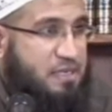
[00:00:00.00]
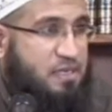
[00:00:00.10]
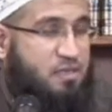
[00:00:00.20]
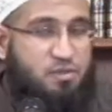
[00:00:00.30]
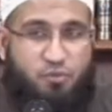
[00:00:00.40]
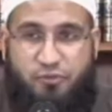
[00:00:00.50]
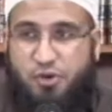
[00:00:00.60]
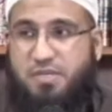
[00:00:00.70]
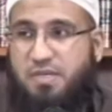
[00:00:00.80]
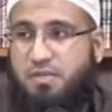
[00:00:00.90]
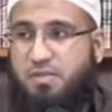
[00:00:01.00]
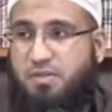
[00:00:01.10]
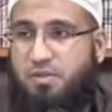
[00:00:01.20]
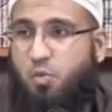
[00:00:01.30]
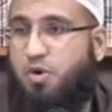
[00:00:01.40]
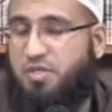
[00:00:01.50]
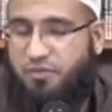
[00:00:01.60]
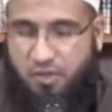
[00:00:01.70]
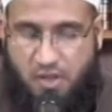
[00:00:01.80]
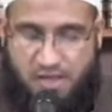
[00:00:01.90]
the verses, the words of
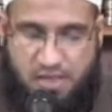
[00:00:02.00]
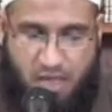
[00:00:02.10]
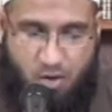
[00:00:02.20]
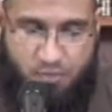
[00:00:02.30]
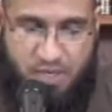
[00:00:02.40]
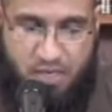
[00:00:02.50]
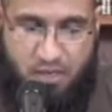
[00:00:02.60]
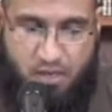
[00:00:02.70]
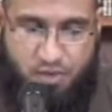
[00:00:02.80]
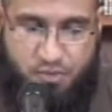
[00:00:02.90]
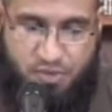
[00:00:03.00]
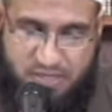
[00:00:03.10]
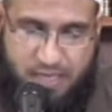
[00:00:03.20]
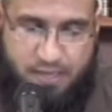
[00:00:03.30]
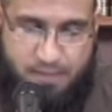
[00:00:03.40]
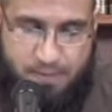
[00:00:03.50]
Allah that are being recited.